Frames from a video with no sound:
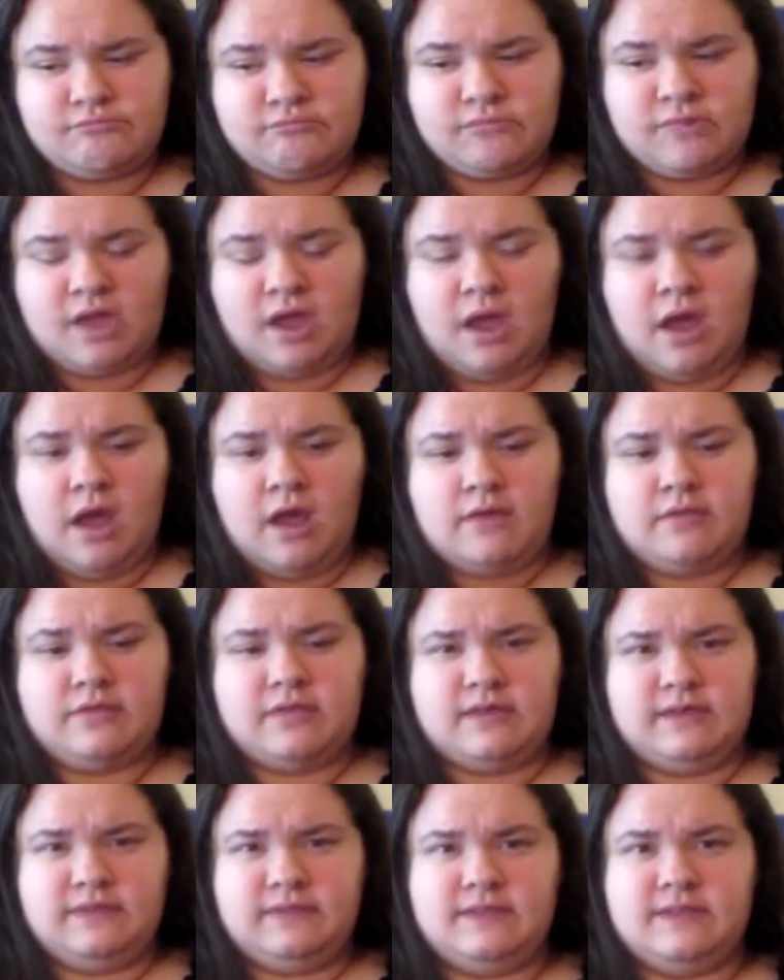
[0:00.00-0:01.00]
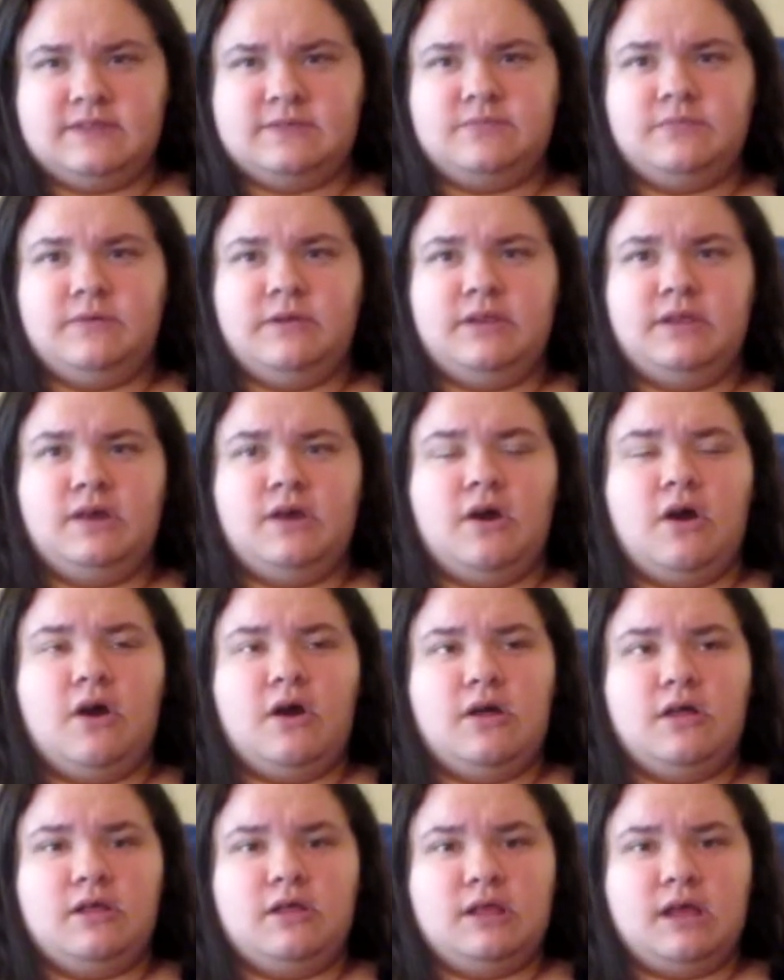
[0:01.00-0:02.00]
I think that's really
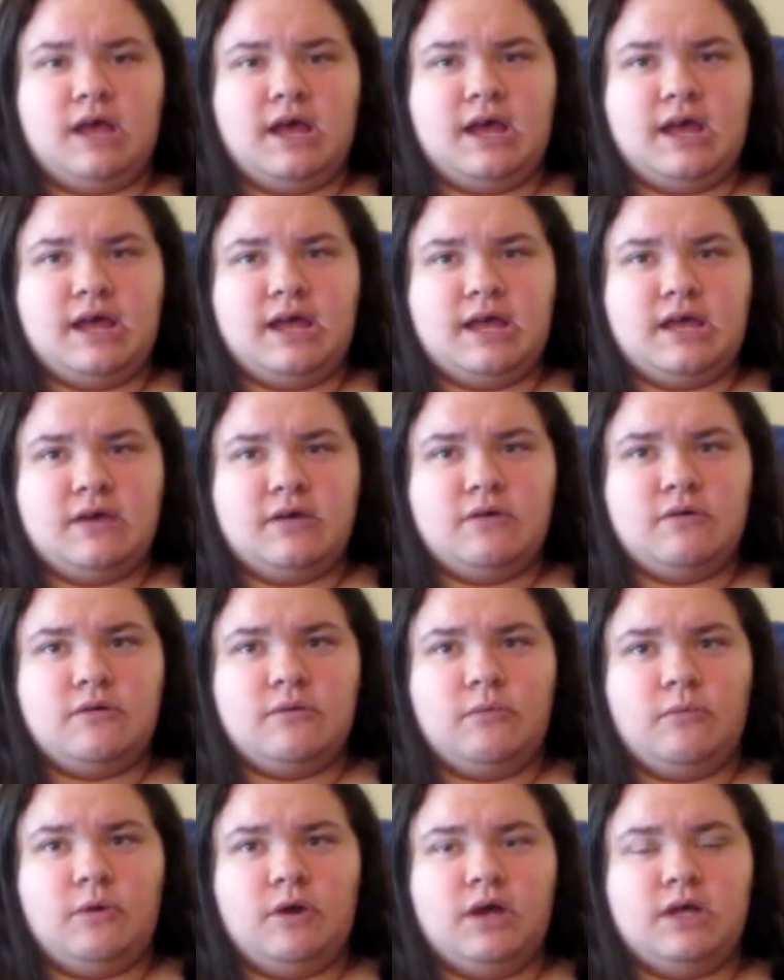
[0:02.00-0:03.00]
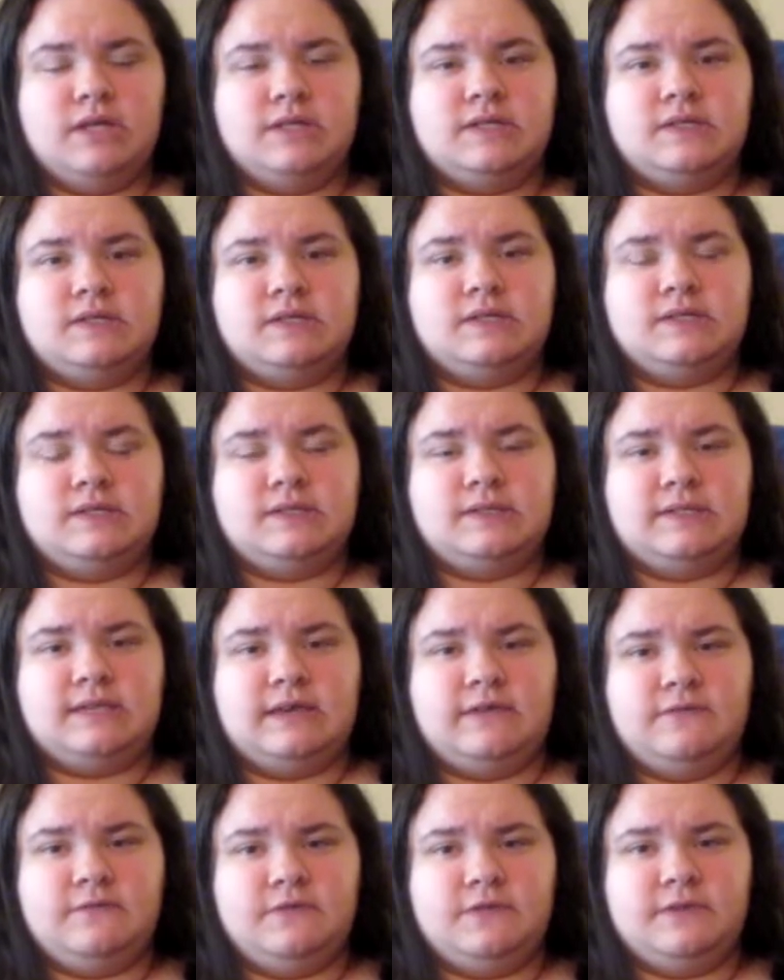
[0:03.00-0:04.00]
all I want to
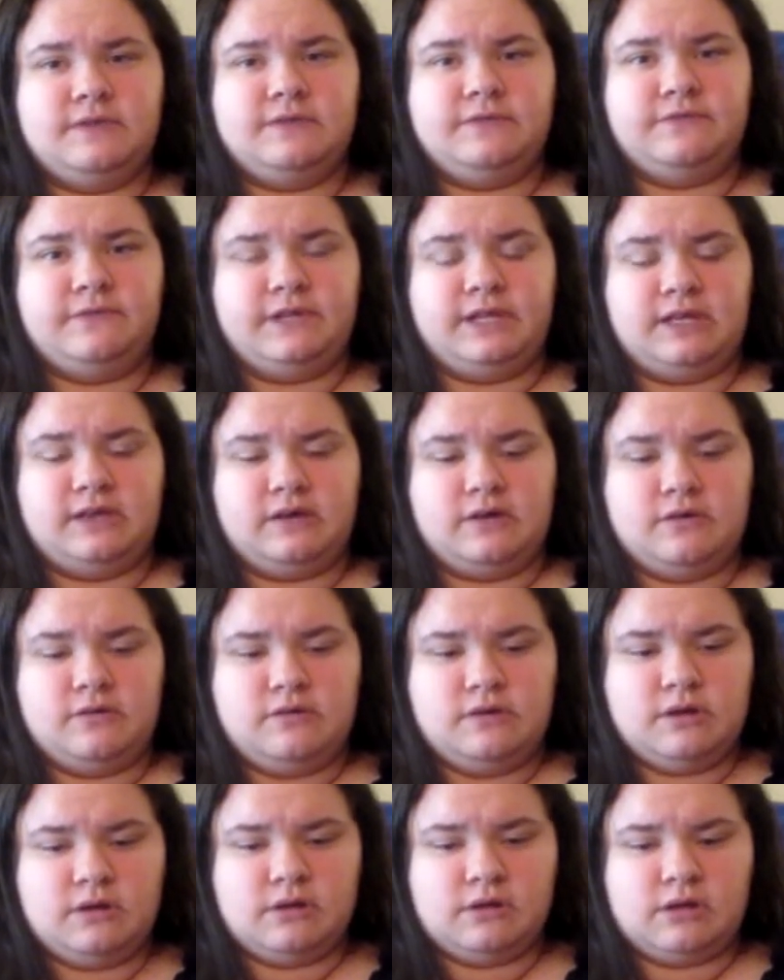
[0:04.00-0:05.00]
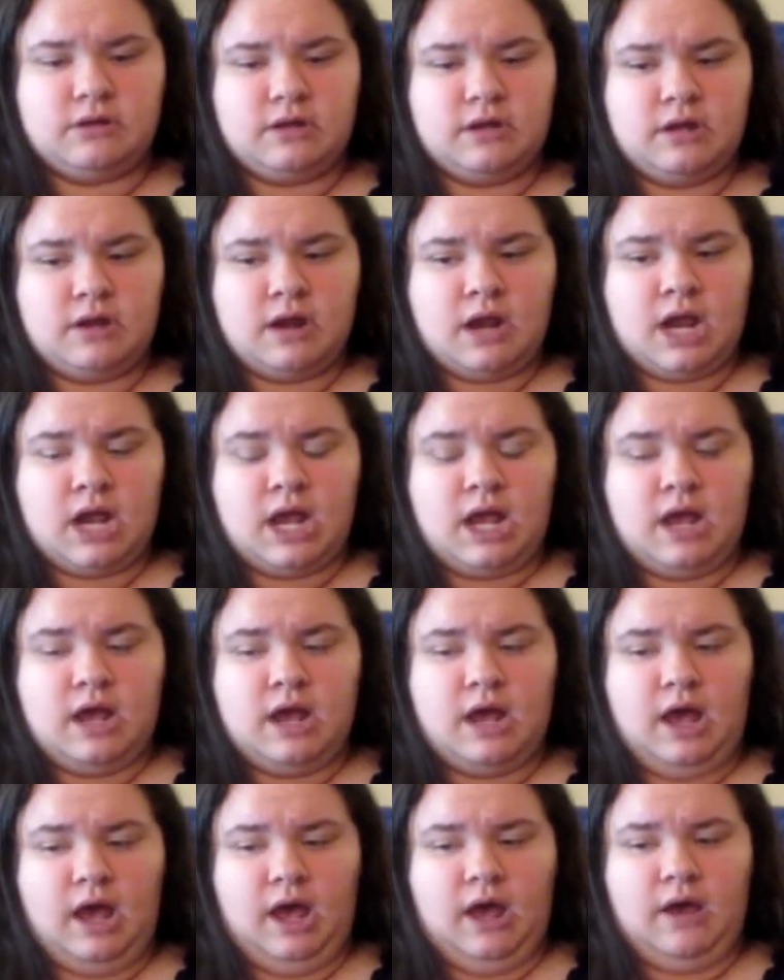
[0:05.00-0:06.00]
say for this video.
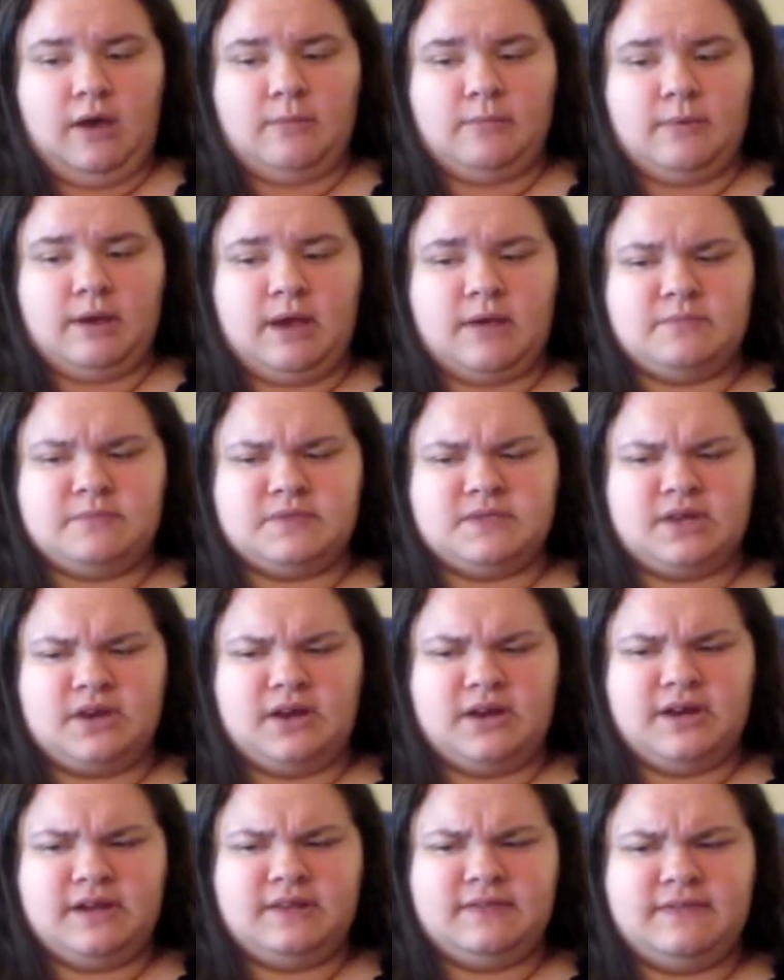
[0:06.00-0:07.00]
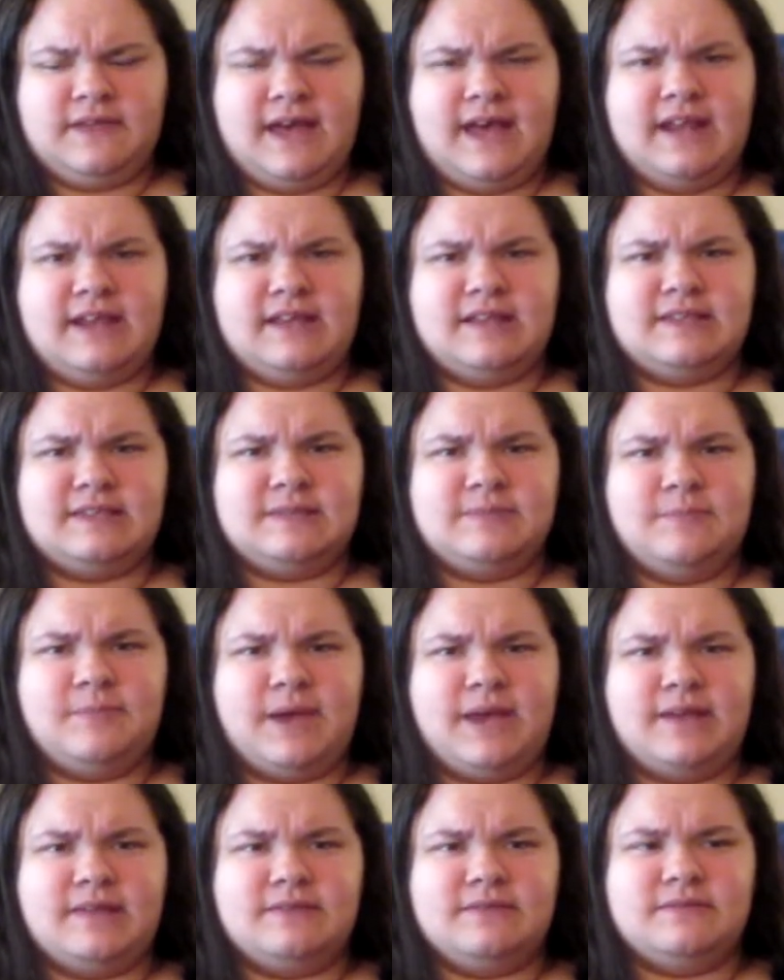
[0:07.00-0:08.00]
I'm sorry that it's
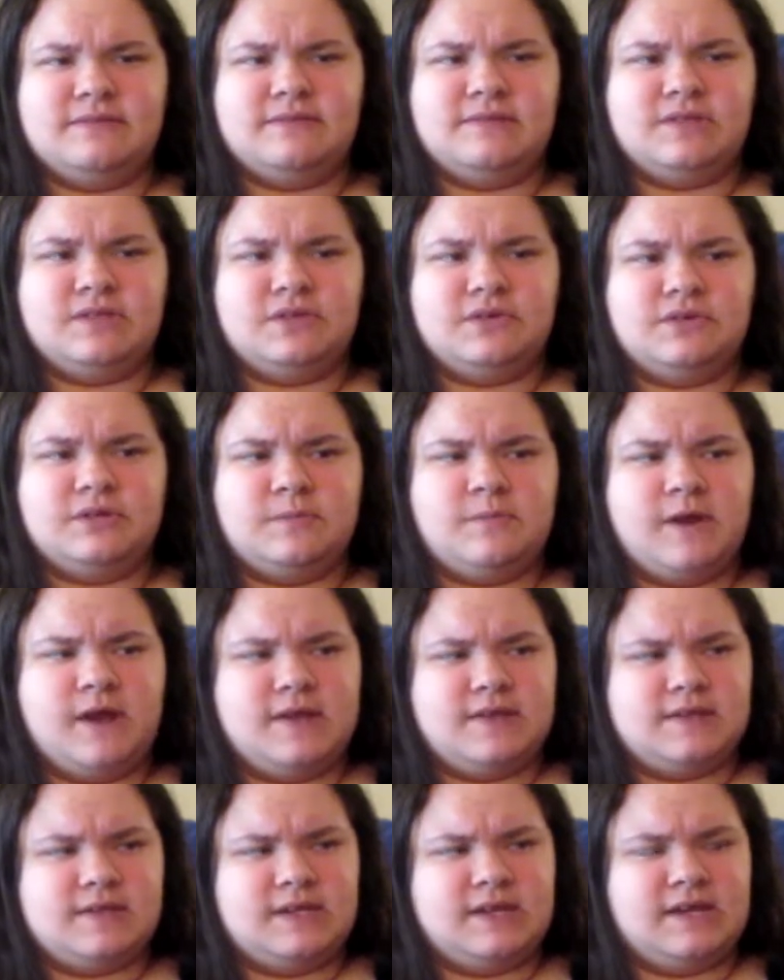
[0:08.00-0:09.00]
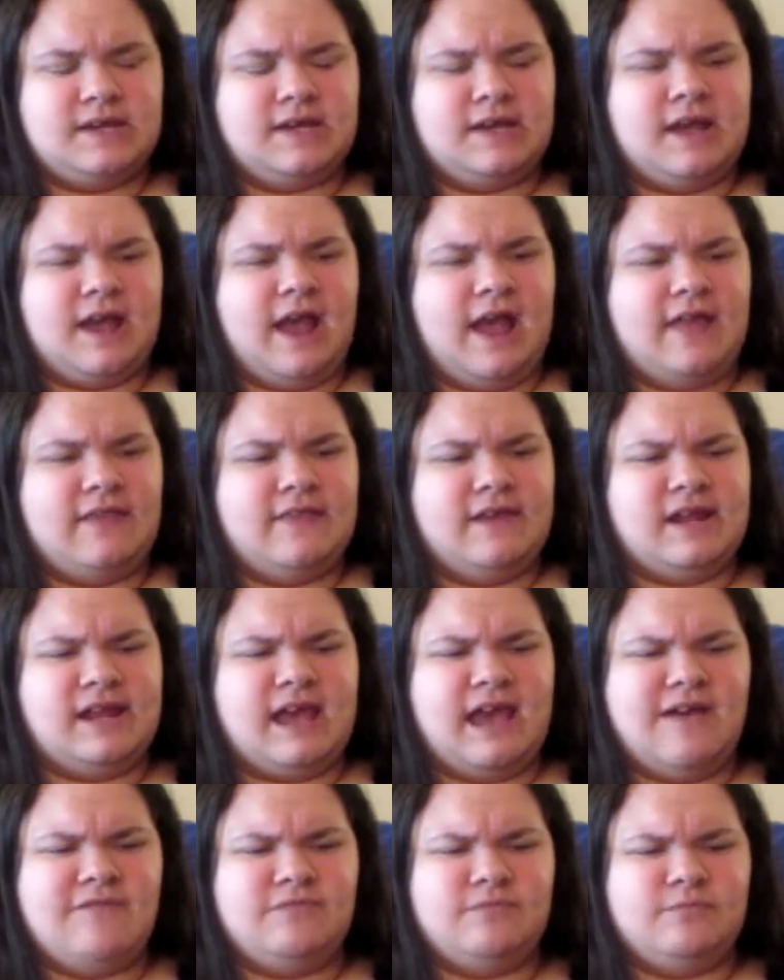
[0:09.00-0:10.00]
been so depressing and that I
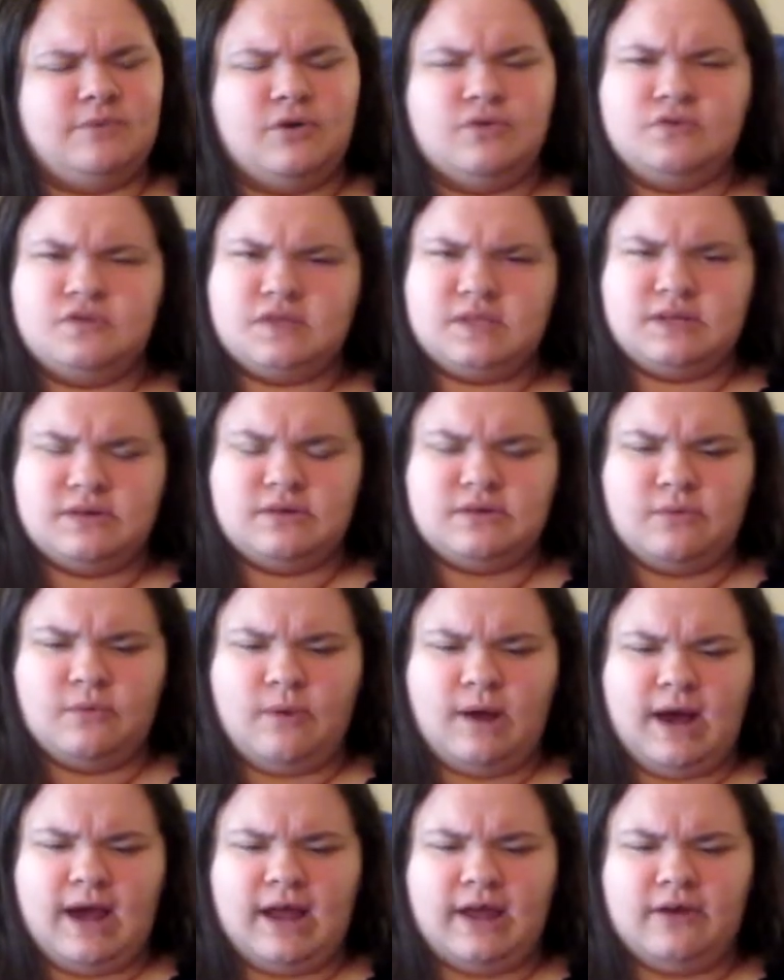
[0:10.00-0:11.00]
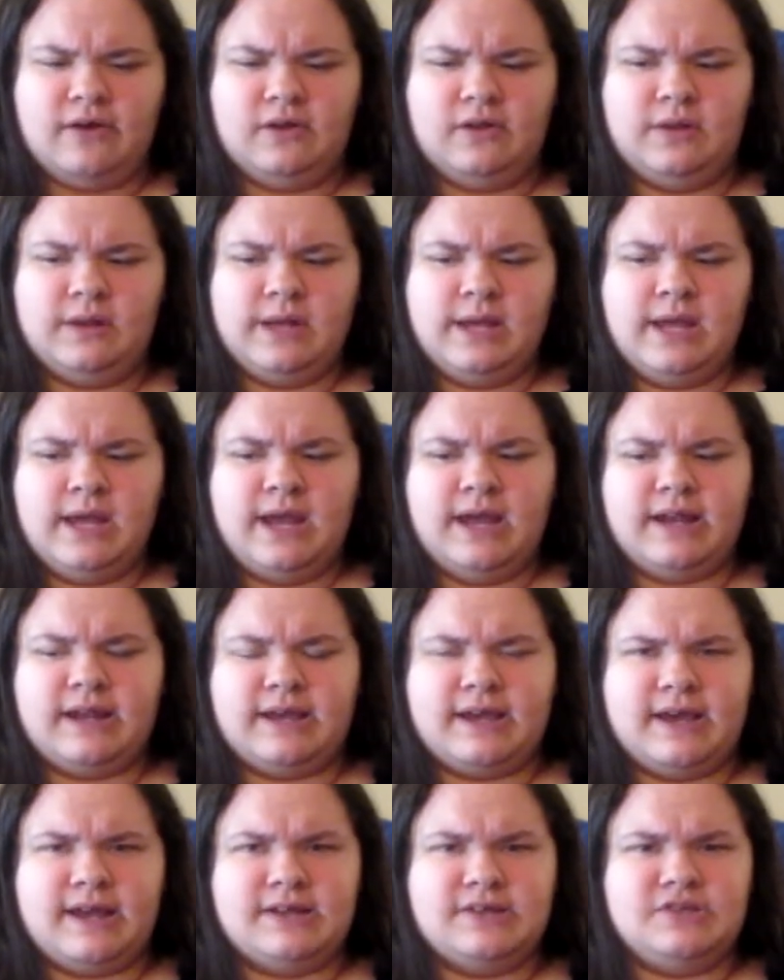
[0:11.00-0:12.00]
haven't posted in a while, and I
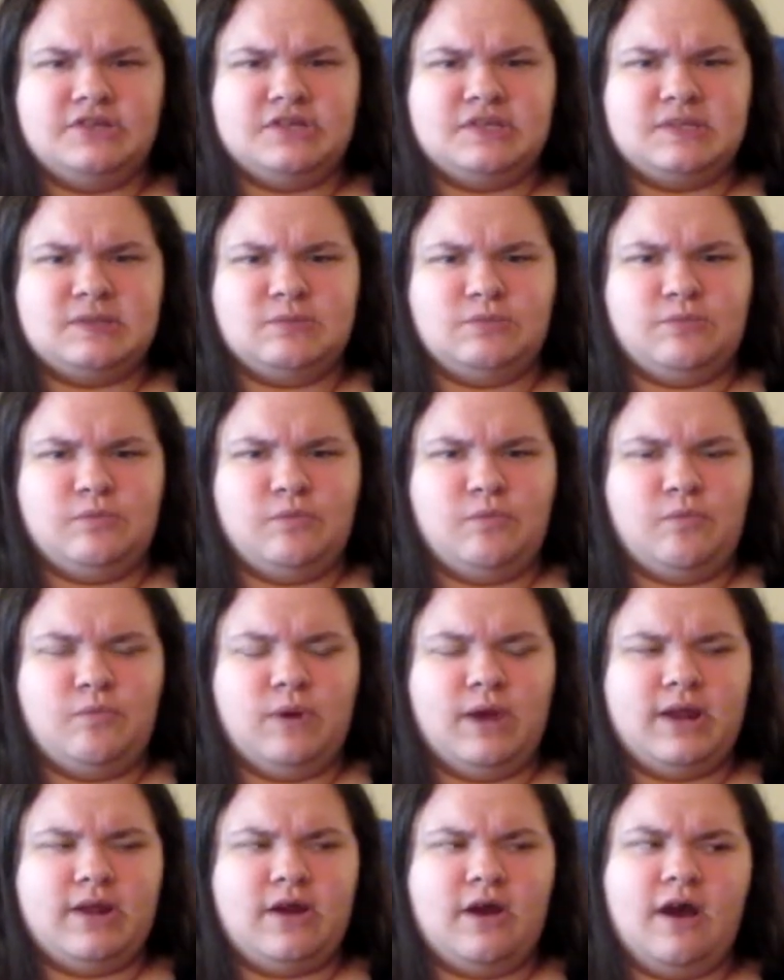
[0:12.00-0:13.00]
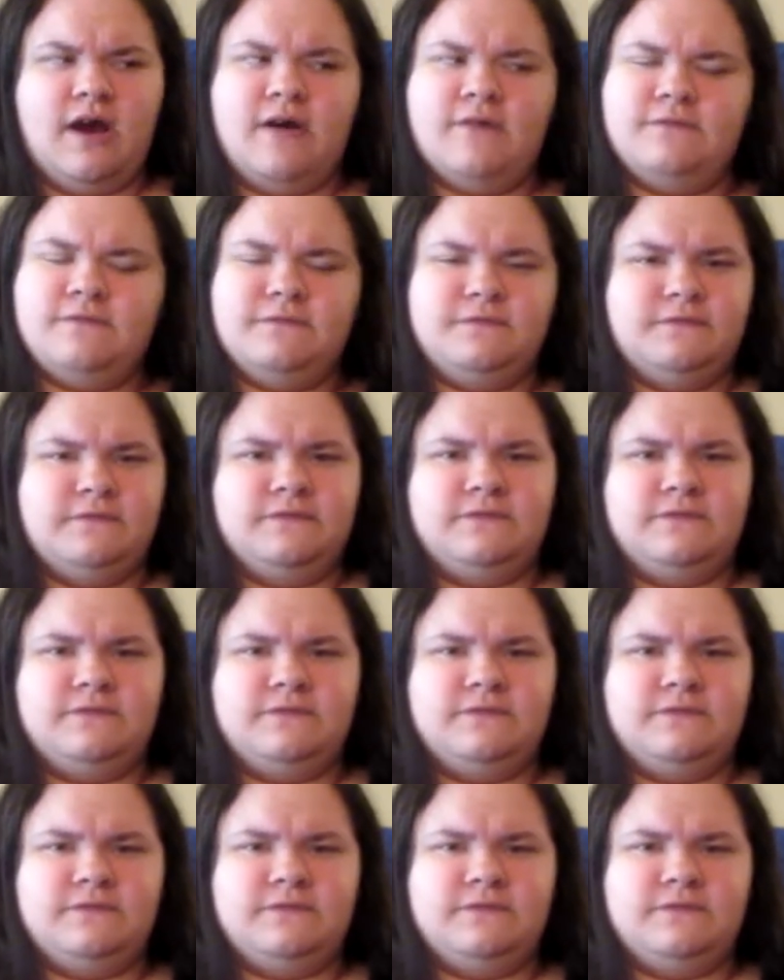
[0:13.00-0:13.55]
kind of just went off